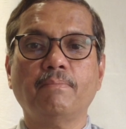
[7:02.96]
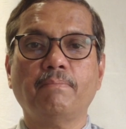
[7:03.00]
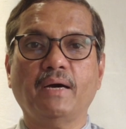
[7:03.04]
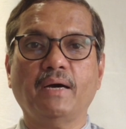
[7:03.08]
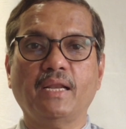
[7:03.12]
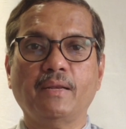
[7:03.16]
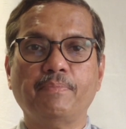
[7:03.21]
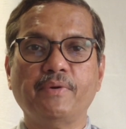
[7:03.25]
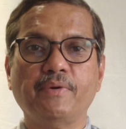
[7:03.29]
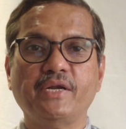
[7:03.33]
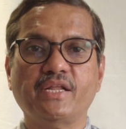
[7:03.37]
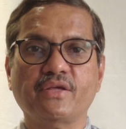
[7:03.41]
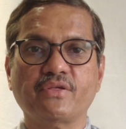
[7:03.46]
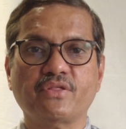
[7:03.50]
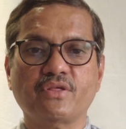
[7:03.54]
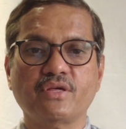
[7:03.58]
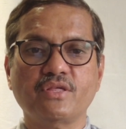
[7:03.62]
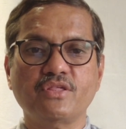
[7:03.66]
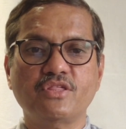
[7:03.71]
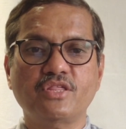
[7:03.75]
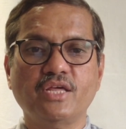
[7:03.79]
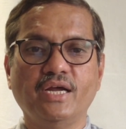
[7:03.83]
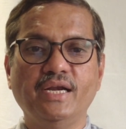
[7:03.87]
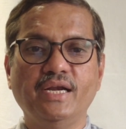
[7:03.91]

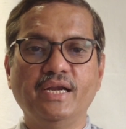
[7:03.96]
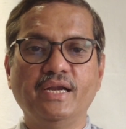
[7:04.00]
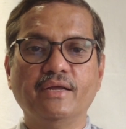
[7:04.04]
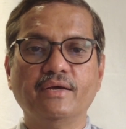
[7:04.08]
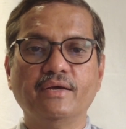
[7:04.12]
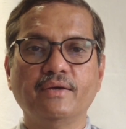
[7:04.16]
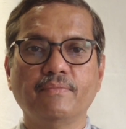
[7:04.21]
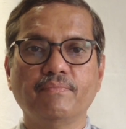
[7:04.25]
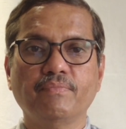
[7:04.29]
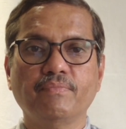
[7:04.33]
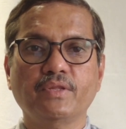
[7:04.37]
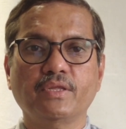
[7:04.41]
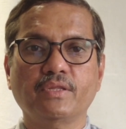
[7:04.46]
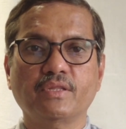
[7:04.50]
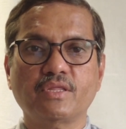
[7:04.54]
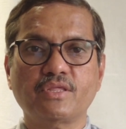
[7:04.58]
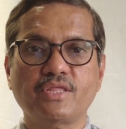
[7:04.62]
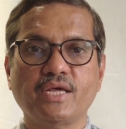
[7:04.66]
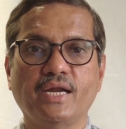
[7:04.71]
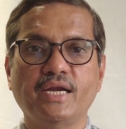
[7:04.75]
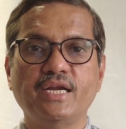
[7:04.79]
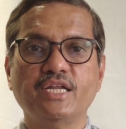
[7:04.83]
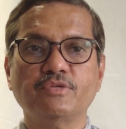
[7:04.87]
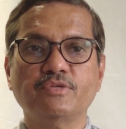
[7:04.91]
palpitation child? The
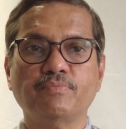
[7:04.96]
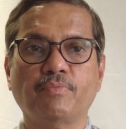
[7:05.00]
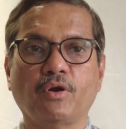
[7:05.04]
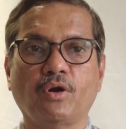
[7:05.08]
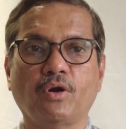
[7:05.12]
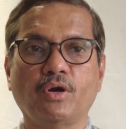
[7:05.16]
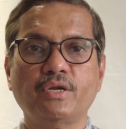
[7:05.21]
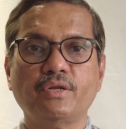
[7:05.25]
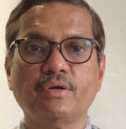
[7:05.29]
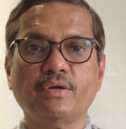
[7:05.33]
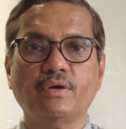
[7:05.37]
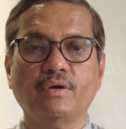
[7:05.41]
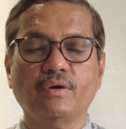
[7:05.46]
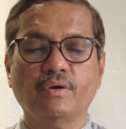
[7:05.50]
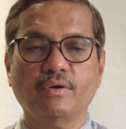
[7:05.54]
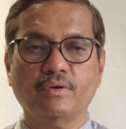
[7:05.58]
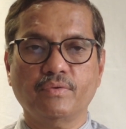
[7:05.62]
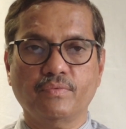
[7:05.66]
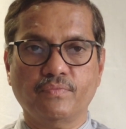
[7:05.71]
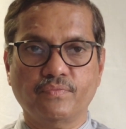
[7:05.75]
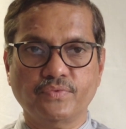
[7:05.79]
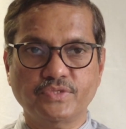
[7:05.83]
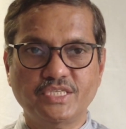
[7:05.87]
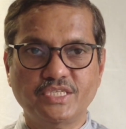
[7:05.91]
child is brought
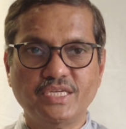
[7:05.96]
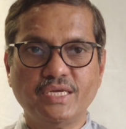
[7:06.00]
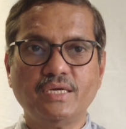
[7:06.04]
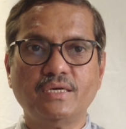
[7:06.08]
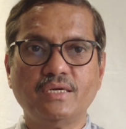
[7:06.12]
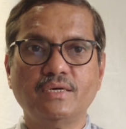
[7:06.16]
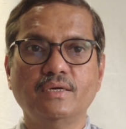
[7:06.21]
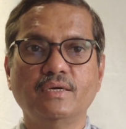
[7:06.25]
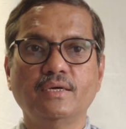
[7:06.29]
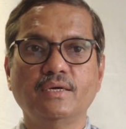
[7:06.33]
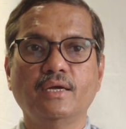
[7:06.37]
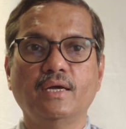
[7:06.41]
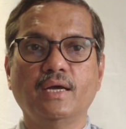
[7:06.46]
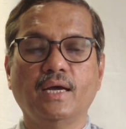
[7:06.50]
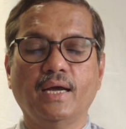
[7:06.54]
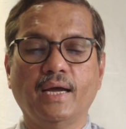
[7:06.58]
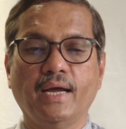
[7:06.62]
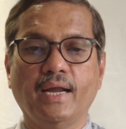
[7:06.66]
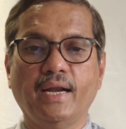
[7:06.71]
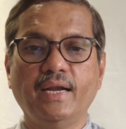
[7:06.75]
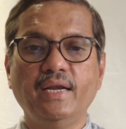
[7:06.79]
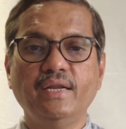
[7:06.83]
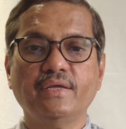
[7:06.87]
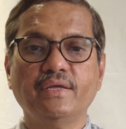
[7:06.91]
sick
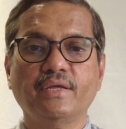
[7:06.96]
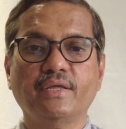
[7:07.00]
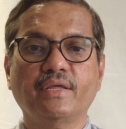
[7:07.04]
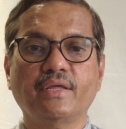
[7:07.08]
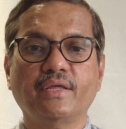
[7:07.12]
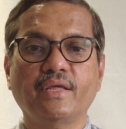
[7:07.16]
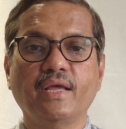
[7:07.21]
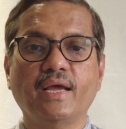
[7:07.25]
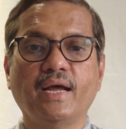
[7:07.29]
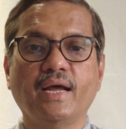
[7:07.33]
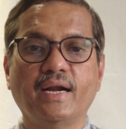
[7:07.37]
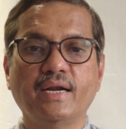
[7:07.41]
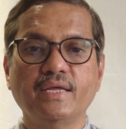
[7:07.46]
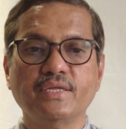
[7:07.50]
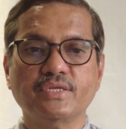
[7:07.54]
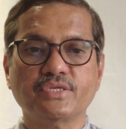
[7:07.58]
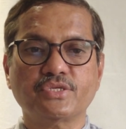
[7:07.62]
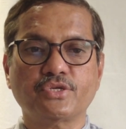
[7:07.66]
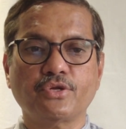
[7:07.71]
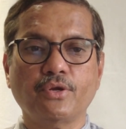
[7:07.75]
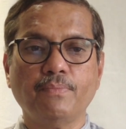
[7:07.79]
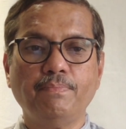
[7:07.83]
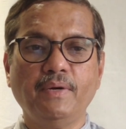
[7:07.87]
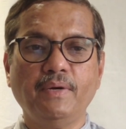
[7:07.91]
and he had a
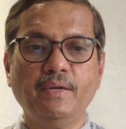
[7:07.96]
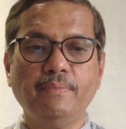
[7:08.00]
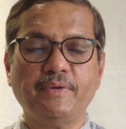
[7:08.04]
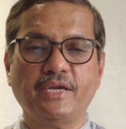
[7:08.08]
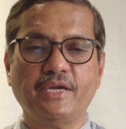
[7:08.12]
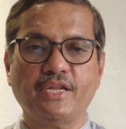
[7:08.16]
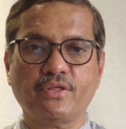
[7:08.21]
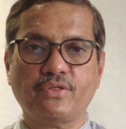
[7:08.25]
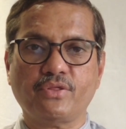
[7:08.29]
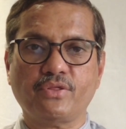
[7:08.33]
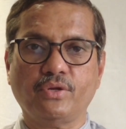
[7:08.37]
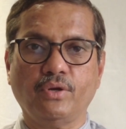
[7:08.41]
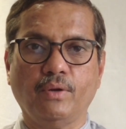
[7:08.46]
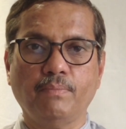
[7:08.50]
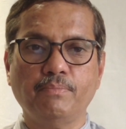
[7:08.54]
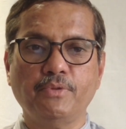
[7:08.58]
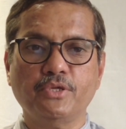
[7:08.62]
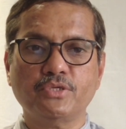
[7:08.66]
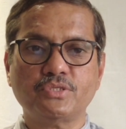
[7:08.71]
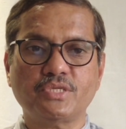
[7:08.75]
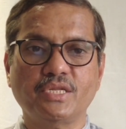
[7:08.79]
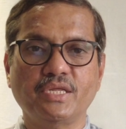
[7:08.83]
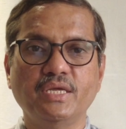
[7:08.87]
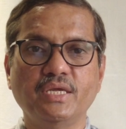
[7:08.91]
history of palpitation.
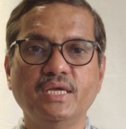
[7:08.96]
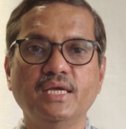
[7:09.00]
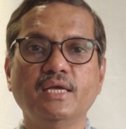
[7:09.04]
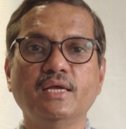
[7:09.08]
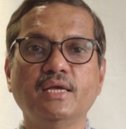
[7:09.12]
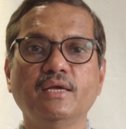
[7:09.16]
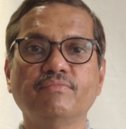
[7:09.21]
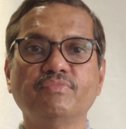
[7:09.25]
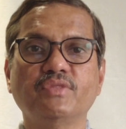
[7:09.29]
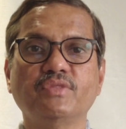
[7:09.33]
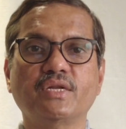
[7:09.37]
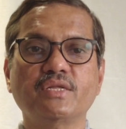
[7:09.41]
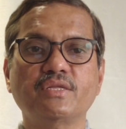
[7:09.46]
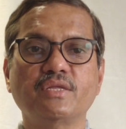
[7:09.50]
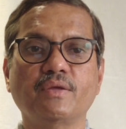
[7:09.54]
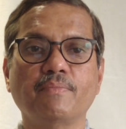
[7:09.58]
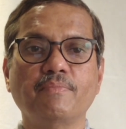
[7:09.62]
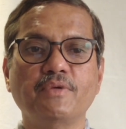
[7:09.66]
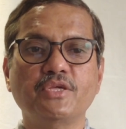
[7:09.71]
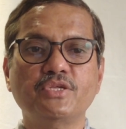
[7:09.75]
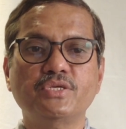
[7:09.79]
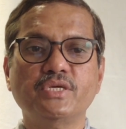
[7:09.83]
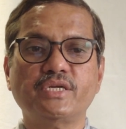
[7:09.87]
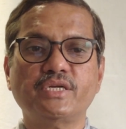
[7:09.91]
Obviously, there is
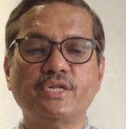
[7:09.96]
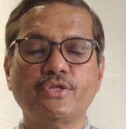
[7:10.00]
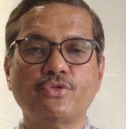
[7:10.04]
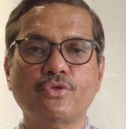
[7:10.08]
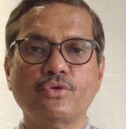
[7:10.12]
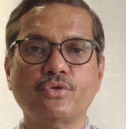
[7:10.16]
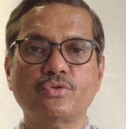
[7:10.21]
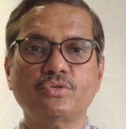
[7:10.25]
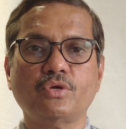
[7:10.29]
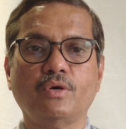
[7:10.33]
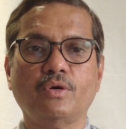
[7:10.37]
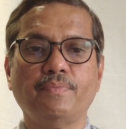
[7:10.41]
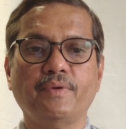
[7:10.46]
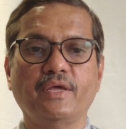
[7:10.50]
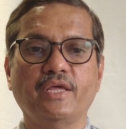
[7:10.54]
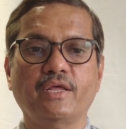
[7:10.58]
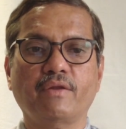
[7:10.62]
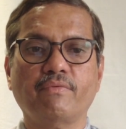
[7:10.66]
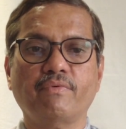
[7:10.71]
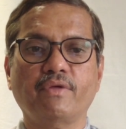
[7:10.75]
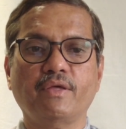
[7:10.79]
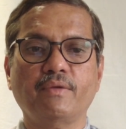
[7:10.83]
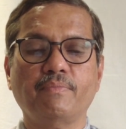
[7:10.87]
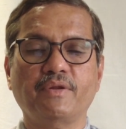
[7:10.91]
immediate issues of
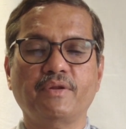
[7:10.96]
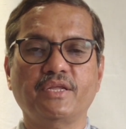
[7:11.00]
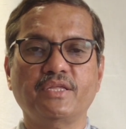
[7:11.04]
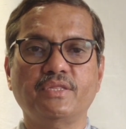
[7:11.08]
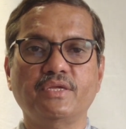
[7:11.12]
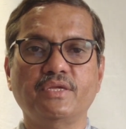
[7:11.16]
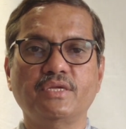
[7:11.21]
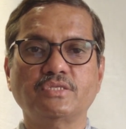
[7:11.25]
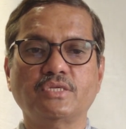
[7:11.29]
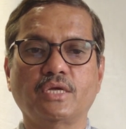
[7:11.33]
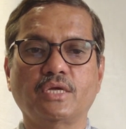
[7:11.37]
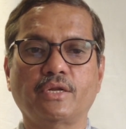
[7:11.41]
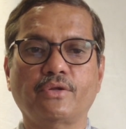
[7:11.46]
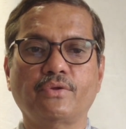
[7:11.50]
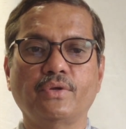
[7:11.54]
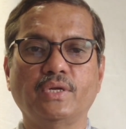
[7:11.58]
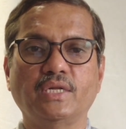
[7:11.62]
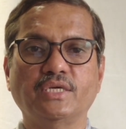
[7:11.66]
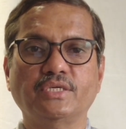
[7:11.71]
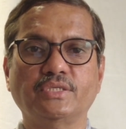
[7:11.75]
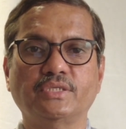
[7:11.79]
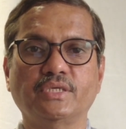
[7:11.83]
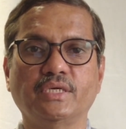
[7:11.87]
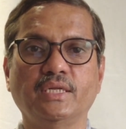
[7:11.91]
airway, breathing,
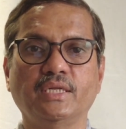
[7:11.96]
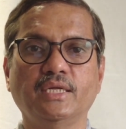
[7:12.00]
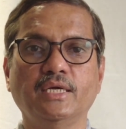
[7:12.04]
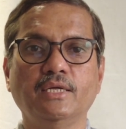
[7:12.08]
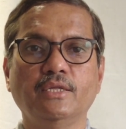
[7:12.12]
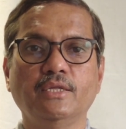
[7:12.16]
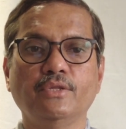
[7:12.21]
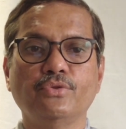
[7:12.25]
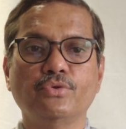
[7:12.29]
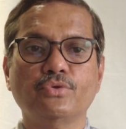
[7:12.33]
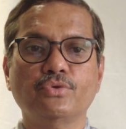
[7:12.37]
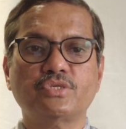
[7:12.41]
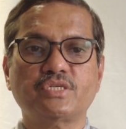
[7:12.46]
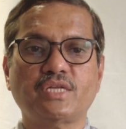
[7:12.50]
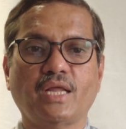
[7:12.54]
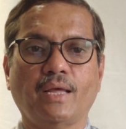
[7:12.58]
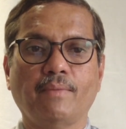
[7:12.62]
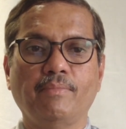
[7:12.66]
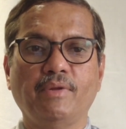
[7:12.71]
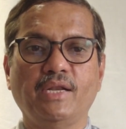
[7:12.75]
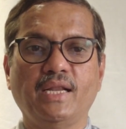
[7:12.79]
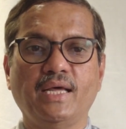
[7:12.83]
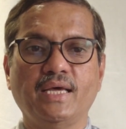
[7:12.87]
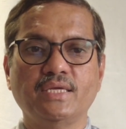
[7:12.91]
circulation. You
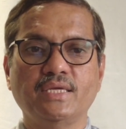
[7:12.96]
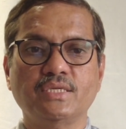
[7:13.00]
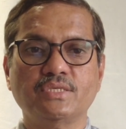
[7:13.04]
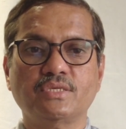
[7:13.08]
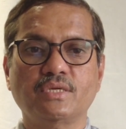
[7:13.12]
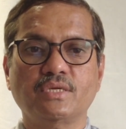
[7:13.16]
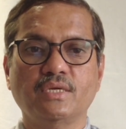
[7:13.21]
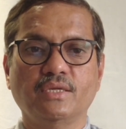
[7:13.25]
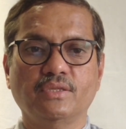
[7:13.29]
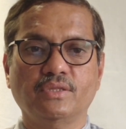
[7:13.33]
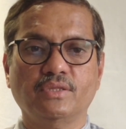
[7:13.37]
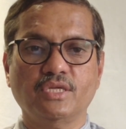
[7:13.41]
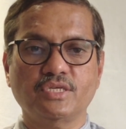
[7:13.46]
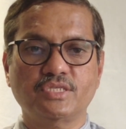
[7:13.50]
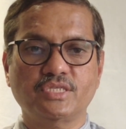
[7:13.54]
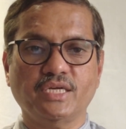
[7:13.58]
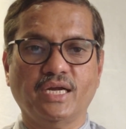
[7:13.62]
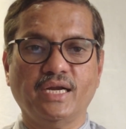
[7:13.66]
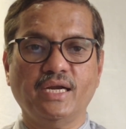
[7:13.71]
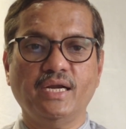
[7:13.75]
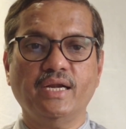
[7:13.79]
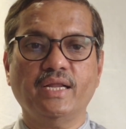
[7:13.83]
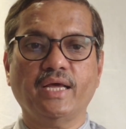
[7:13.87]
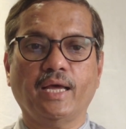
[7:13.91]
stabilize the
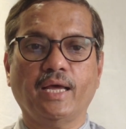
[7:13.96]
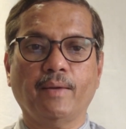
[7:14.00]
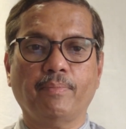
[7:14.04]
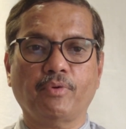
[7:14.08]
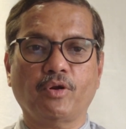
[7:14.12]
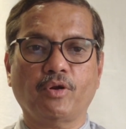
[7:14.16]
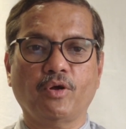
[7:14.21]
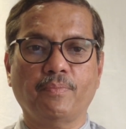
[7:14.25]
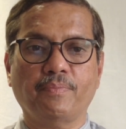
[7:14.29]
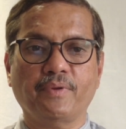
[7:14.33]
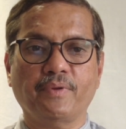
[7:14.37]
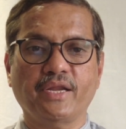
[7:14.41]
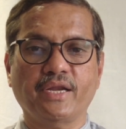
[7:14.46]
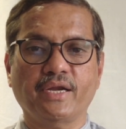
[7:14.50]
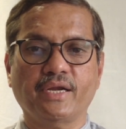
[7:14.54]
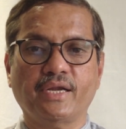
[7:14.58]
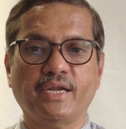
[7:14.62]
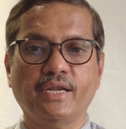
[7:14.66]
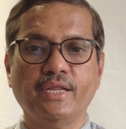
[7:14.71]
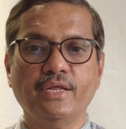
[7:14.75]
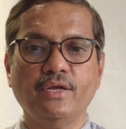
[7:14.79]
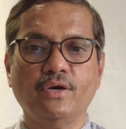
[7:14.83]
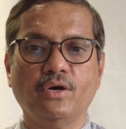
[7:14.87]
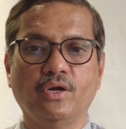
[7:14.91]
child
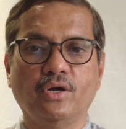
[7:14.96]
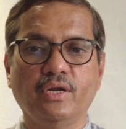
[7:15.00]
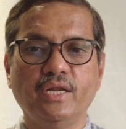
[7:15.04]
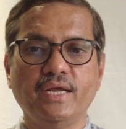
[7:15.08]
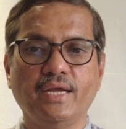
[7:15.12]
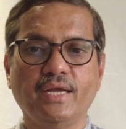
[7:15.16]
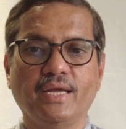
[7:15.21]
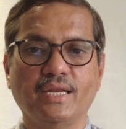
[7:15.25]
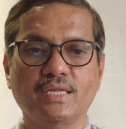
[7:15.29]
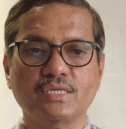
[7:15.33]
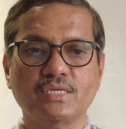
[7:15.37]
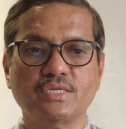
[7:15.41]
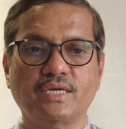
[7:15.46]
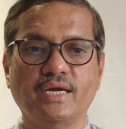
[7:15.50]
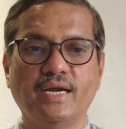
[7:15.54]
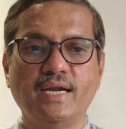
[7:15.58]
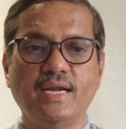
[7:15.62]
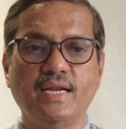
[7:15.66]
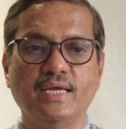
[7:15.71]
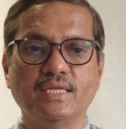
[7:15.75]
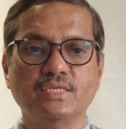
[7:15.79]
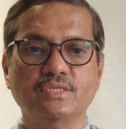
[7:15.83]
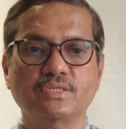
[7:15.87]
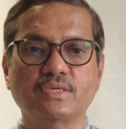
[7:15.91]
appropriately on a ALS
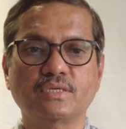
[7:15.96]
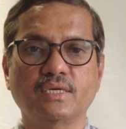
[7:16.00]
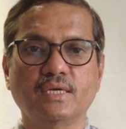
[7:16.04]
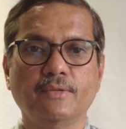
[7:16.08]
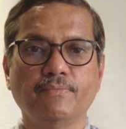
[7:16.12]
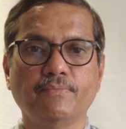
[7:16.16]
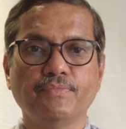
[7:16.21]
guidelines.